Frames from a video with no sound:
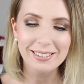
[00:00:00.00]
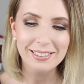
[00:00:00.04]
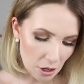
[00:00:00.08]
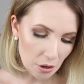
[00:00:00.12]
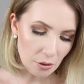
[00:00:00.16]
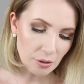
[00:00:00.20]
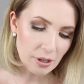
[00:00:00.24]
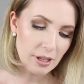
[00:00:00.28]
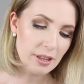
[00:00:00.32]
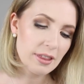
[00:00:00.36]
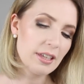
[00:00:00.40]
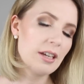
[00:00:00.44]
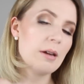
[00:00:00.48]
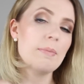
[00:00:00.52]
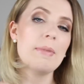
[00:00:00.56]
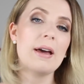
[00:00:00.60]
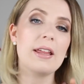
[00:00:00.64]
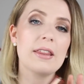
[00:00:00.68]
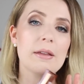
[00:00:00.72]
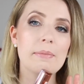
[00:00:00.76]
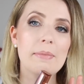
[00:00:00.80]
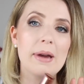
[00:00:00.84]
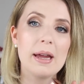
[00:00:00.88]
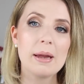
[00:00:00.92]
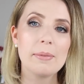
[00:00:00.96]
The only thing
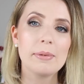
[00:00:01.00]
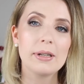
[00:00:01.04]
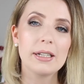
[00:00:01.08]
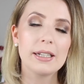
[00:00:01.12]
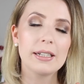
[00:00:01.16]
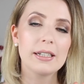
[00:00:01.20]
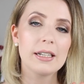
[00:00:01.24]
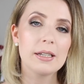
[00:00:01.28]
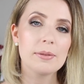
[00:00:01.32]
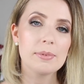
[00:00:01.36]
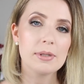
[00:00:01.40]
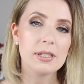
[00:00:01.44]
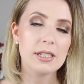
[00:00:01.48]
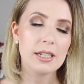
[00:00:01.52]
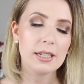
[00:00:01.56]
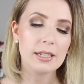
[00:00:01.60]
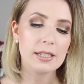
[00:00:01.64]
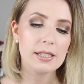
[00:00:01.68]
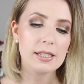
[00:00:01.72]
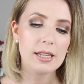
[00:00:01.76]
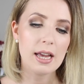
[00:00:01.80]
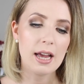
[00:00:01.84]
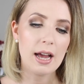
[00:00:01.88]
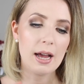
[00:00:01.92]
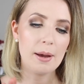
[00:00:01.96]
about the Maybelline
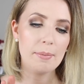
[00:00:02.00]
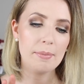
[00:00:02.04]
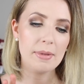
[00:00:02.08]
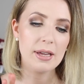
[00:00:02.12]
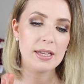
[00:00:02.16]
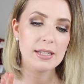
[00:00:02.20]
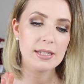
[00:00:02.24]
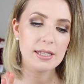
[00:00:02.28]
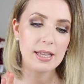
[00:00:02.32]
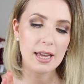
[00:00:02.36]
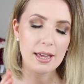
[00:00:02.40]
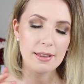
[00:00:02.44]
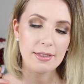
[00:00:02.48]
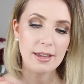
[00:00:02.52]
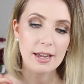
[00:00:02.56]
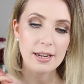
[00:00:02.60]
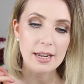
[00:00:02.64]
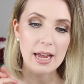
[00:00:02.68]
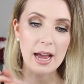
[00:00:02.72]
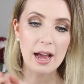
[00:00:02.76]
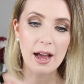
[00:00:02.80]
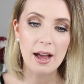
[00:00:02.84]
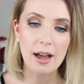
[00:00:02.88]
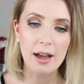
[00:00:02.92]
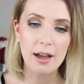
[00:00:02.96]
lipsticks um, is that
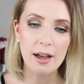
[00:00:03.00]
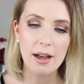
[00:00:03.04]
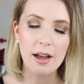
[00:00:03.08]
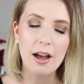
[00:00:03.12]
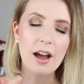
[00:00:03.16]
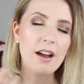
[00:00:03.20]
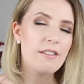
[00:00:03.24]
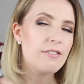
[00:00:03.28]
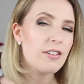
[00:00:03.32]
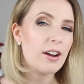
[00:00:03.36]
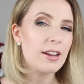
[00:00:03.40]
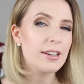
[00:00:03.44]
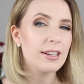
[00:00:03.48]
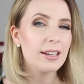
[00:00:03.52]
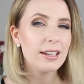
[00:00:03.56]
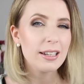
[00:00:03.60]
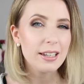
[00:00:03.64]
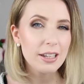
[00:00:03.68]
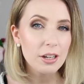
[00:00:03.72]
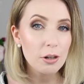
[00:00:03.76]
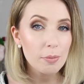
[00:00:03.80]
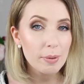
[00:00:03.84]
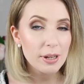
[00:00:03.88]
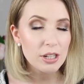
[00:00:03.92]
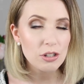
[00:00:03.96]
they are, I find, a
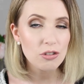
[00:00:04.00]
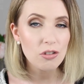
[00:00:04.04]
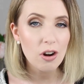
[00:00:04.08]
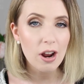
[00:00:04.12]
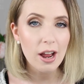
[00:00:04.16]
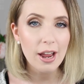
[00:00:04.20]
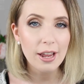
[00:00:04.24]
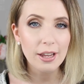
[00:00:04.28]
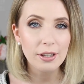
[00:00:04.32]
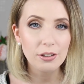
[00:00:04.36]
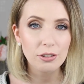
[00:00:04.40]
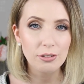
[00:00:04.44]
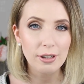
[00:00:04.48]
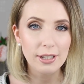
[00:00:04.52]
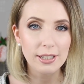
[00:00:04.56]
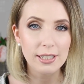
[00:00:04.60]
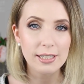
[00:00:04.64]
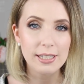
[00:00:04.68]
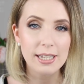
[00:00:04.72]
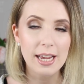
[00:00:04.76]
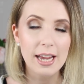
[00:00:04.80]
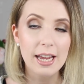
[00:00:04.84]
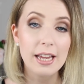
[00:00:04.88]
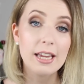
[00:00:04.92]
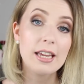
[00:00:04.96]
little bit drying throughout
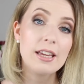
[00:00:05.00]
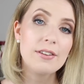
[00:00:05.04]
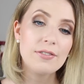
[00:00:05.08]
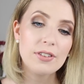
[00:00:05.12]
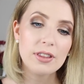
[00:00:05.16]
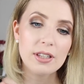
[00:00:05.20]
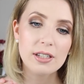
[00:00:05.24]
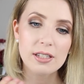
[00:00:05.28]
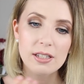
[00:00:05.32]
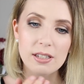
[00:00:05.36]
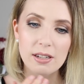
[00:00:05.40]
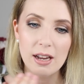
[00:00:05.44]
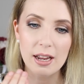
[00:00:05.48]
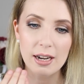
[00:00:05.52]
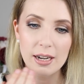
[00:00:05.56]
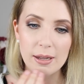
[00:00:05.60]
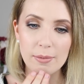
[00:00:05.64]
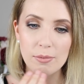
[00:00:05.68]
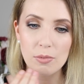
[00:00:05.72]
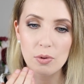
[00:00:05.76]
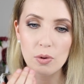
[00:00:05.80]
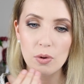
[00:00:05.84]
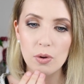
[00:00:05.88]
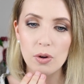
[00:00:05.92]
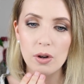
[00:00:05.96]
the day. Even the
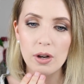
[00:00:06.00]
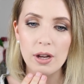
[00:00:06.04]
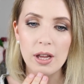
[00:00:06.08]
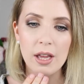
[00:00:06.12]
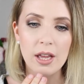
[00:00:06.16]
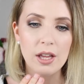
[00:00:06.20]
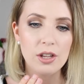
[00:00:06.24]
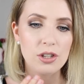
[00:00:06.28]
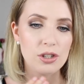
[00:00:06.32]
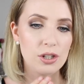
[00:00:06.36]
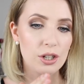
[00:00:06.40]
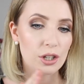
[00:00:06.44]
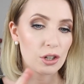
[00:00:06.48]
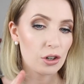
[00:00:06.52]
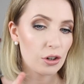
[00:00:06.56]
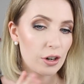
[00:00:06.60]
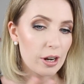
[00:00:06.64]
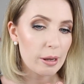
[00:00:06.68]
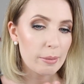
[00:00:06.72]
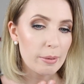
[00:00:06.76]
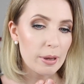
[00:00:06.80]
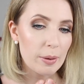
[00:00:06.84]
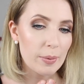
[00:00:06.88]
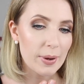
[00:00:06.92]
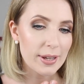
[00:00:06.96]
slightly more sort of
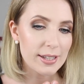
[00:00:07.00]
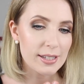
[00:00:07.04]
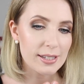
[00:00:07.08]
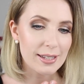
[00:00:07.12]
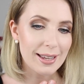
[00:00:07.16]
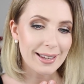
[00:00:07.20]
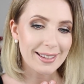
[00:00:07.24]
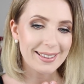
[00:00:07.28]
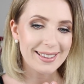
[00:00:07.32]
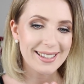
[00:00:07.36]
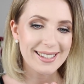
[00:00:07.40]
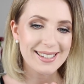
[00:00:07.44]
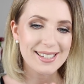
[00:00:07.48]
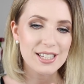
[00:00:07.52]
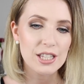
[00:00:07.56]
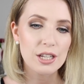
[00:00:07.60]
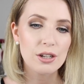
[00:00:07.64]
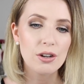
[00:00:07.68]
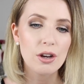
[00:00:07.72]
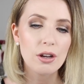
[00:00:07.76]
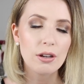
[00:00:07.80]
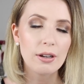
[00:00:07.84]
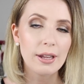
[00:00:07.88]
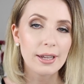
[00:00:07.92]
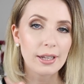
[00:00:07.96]
creamy ones like this,
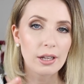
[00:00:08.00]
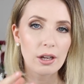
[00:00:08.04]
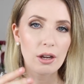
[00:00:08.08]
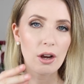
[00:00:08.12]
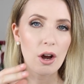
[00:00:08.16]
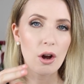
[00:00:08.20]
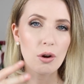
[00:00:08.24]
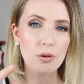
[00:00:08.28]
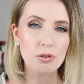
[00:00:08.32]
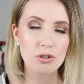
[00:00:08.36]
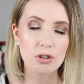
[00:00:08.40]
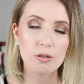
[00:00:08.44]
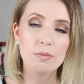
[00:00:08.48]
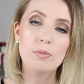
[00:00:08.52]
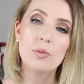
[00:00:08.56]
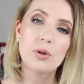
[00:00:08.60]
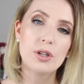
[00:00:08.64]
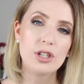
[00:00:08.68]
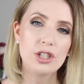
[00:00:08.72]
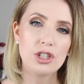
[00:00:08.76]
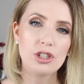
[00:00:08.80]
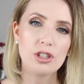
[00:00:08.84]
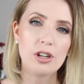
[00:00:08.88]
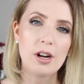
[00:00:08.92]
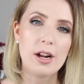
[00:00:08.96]
they're not like ultra
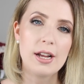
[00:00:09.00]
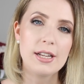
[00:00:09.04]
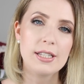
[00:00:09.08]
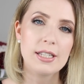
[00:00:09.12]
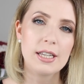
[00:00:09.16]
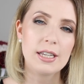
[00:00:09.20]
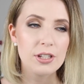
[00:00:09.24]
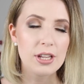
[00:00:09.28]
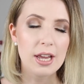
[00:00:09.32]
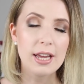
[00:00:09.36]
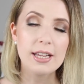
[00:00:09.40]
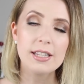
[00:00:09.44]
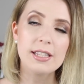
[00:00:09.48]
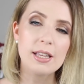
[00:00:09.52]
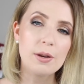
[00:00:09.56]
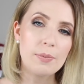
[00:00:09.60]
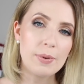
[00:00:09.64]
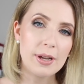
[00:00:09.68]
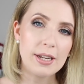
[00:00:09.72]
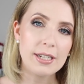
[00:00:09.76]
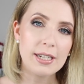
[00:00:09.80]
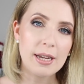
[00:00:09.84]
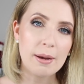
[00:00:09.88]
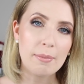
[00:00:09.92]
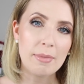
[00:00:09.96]
moisturizing. So as they
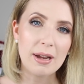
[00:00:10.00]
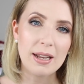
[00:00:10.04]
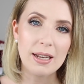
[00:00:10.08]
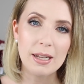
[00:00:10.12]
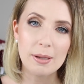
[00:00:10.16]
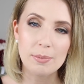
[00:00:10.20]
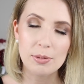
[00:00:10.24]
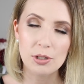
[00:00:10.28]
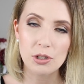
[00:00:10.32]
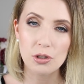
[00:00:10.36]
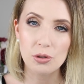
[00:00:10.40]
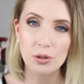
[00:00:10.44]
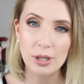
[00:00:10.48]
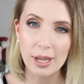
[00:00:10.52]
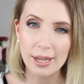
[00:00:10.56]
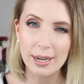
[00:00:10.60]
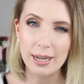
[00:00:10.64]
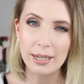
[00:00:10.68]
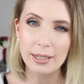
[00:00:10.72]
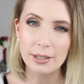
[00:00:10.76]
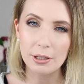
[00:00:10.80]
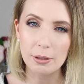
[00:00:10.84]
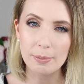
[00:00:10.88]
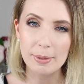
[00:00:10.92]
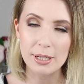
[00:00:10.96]
wear down, my lips do
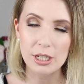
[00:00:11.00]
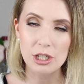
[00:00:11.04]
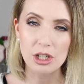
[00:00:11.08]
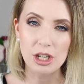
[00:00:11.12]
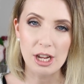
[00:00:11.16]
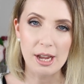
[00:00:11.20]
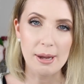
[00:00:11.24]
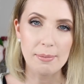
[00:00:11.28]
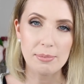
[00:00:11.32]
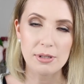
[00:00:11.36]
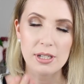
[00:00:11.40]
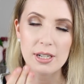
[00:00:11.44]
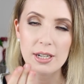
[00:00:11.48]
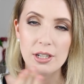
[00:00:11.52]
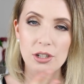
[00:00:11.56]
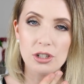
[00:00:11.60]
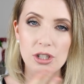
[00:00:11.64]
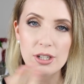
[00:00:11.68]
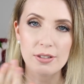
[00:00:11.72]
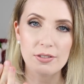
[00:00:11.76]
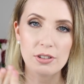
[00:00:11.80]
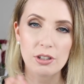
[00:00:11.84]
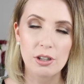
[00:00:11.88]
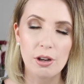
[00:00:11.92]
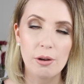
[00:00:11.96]
get a little bit chapped and I
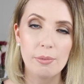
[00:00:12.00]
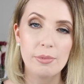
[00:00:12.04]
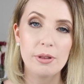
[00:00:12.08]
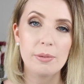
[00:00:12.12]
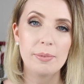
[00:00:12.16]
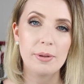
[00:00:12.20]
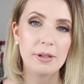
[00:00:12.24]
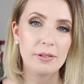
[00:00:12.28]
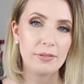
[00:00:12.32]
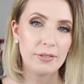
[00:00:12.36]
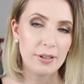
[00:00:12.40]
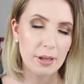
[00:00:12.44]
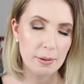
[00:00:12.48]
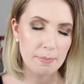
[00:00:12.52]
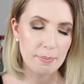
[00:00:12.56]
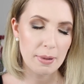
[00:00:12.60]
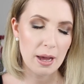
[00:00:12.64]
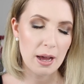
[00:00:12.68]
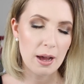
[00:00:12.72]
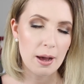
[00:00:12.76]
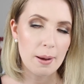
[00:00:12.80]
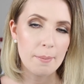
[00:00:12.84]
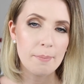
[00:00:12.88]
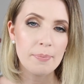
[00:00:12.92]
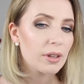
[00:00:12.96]
usually have to go in with a bit of lip
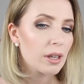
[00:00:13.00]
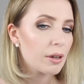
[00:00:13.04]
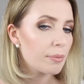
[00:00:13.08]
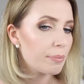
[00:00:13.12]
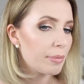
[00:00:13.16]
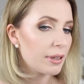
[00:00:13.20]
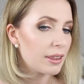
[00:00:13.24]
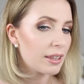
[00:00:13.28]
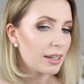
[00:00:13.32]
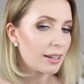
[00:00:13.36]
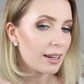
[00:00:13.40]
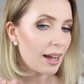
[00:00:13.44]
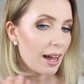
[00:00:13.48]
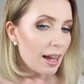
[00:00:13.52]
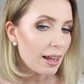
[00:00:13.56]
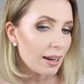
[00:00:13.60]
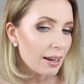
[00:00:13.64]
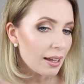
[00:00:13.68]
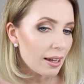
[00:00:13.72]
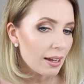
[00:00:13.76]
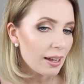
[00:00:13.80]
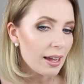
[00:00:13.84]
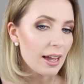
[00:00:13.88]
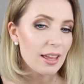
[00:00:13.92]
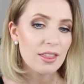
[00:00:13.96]
balm. But the
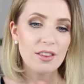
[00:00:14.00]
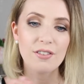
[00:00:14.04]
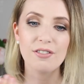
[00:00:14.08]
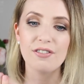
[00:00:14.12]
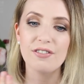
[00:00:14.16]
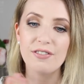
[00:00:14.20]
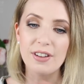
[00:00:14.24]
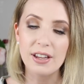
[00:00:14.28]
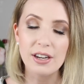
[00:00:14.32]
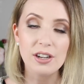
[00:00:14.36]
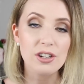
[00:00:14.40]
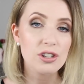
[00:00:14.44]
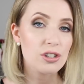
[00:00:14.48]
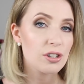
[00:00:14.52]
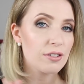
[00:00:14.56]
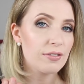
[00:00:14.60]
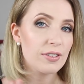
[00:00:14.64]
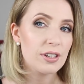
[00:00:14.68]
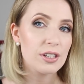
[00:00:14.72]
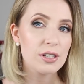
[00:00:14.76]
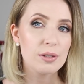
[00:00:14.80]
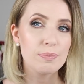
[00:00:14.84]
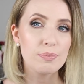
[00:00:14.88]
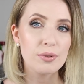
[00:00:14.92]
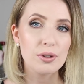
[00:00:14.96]
color and the finish
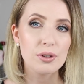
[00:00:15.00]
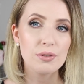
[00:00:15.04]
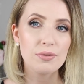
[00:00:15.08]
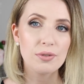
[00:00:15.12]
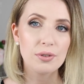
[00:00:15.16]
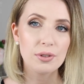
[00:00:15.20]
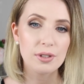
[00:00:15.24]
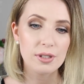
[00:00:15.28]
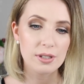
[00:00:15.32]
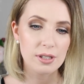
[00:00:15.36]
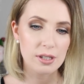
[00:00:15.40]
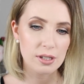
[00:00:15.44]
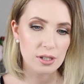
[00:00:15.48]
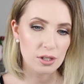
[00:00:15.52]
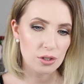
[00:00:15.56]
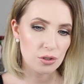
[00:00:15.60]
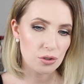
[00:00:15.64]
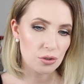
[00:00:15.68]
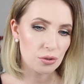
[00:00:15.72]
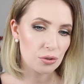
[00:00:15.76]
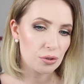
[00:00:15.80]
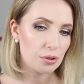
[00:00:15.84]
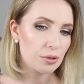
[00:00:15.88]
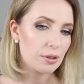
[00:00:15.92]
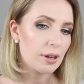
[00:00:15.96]
of it is beautiful. This is a
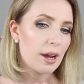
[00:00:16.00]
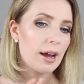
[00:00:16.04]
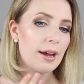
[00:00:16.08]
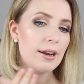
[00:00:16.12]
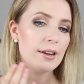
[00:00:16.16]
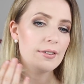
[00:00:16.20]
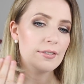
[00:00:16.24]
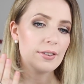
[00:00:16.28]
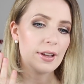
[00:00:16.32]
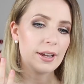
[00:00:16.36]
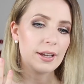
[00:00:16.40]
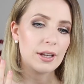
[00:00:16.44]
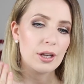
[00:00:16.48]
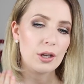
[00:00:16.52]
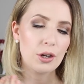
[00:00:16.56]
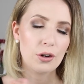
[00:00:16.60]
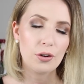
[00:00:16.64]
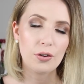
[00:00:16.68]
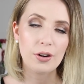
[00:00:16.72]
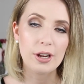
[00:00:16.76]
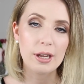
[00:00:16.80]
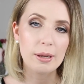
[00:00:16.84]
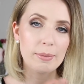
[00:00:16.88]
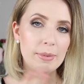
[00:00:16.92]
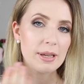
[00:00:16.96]
true kind of like
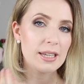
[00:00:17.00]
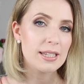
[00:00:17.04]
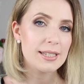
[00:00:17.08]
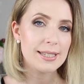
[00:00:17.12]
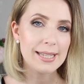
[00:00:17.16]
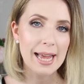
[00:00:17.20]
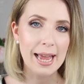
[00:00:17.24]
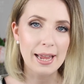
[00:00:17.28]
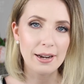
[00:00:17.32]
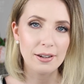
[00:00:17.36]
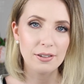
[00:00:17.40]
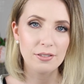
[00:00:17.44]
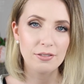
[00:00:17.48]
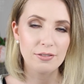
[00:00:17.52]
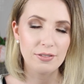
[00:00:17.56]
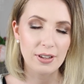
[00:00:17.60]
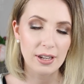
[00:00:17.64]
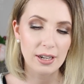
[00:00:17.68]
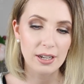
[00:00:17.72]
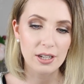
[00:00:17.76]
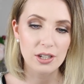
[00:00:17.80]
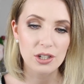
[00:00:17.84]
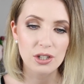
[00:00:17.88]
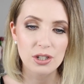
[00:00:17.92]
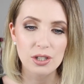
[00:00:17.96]
creamy satin
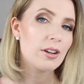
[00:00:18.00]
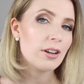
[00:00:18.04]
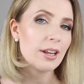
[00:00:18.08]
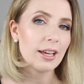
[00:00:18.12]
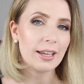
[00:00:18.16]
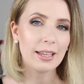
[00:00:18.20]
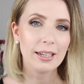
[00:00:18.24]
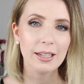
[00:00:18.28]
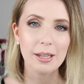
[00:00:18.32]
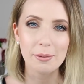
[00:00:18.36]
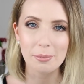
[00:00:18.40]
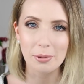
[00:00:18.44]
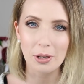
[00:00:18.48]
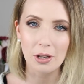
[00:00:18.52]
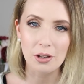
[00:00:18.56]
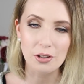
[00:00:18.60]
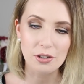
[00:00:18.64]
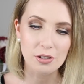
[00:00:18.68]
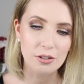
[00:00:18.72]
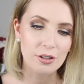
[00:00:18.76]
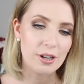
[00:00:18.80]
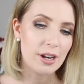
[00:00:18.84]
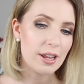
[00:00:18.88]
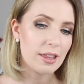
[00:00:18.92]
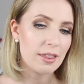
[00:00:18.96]
finish. Not like a lip
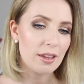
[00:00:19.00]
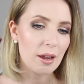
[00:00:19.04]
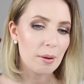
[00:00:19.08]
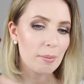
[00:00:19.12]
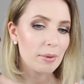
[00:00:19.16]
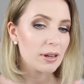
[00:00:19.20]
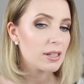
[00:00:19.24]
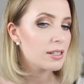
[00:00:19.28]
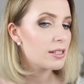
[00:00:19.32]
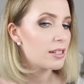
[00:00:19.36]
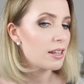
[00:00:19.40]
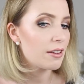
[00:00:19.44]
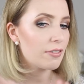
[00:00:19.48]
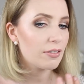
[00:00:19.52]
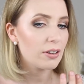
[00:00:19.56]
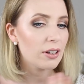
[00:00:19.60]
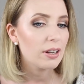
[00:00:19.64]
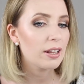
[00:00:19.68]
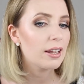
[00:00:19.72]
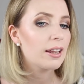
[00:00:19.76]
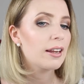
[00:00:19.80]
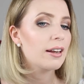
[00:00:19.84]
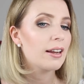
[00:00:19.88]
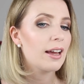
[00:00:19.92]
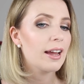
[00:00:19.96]
gloss or anything, but it's
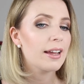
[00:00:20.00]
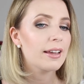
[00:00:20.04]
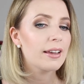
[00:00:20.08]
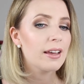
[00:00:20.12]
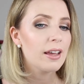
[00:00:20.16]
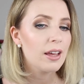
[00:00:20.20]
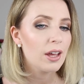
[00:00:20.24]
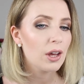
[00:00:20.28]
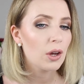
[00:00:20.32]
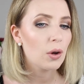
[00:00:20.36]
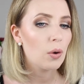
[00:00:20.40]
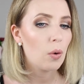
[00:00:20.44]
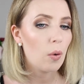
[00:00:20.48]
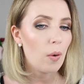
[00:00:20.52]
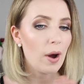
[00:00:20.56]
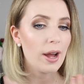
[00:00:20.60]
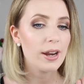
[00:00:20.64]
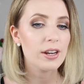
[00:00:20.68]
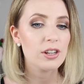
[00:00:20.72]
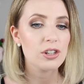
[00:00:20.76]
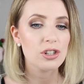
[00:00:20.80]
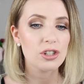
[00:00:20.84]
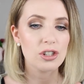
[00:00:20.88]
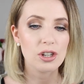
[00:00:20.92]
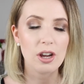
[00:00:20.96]
definitely like
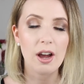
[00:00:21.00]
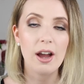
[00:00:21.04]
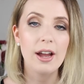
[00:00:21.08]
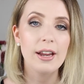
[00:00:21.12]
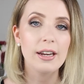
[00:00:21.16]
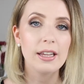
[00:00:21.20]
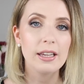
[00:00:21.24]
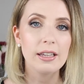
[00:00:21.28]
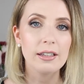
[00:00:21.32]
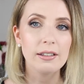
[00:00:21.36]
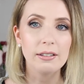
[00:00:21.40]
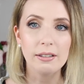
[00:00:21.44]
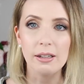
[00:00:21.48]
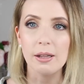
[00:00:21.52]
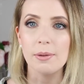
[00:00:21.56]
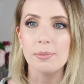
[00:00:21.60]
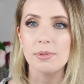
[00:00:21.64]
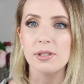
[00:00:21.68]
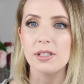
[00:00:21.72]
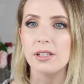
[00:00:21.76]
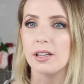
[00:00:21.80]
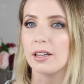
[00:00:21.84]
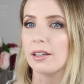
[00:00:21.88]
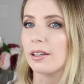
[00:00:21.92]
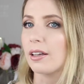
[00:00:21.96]
quite a shiny
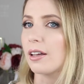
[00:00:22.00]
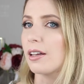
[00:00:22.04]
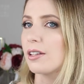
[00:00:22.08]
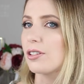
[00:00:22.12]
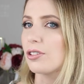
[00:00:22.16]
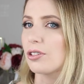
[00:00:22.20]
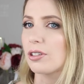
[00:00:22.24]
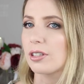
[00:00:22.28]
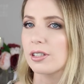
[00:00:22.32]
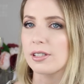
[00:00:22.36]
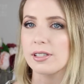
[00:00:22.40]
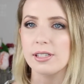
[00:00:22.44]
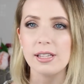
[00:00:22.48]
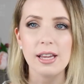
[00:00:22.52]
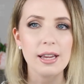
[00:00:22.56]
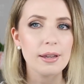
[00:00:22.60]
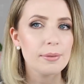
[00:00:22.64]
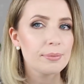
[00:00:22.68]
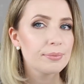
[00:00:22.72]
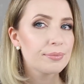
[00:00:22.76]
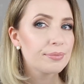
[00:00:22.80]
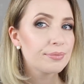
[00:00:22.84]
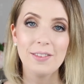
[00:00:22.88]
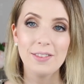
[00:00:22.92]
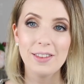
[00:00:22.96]
lipstick, as you can see.